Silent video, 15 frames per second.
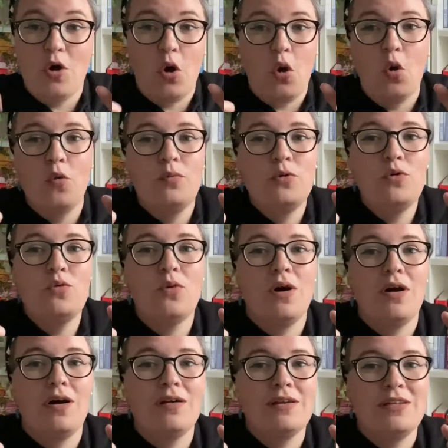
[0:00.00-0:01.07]
Hope you
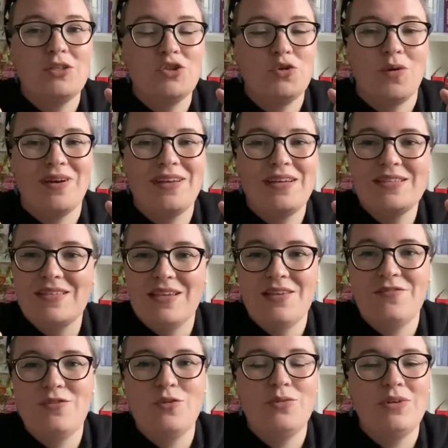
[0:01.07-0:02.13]
are enjoying this.
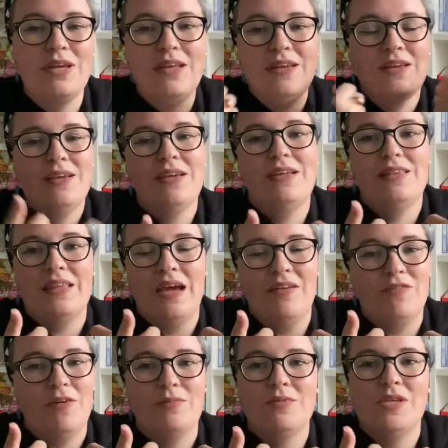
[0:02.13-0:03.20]
If you did, hit
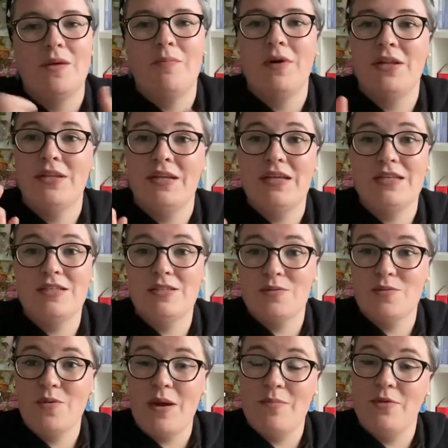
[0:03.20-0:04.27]
that thumbs up button, hit the
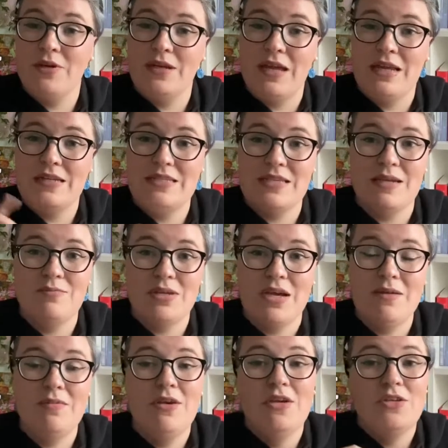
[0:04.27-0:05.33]
subscribe button at the same
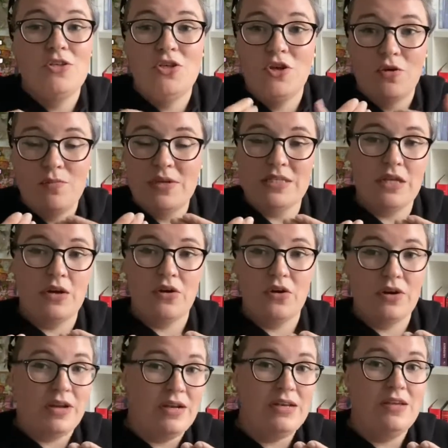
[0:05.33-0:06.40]
time so you don't miss out
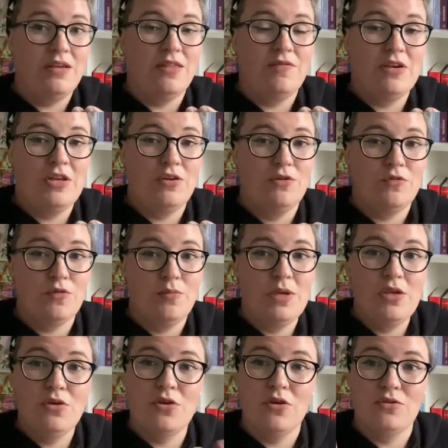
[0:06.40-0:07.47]
on any other videos from me.
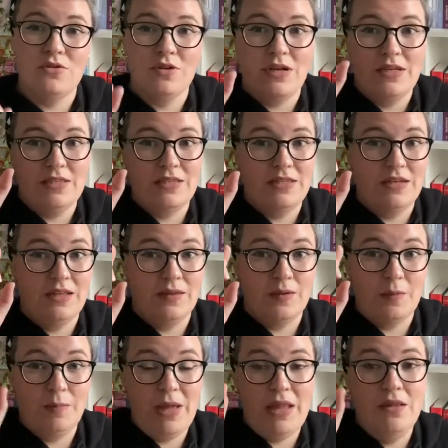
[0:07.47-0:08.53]
You can also click the
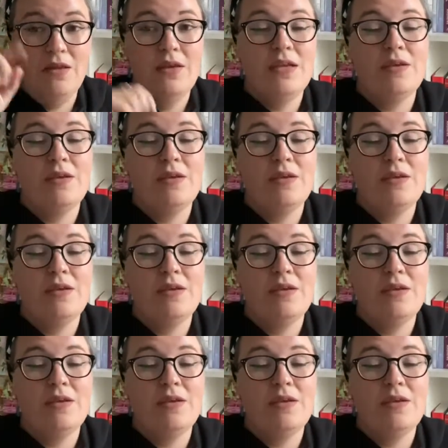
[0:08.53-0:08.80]
little bell.